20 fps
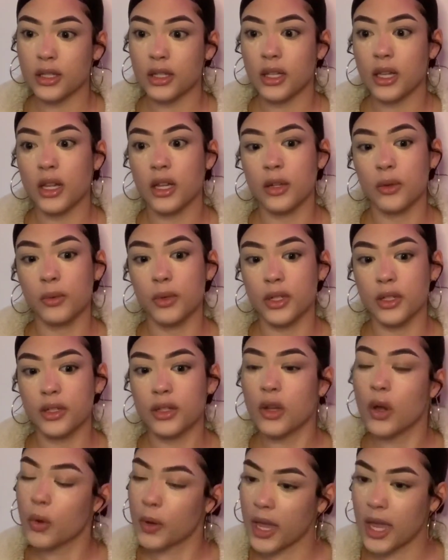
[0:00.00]
And it was,
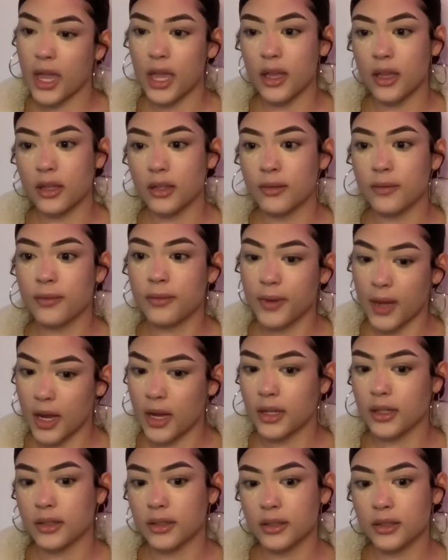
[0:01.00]
okay, fine.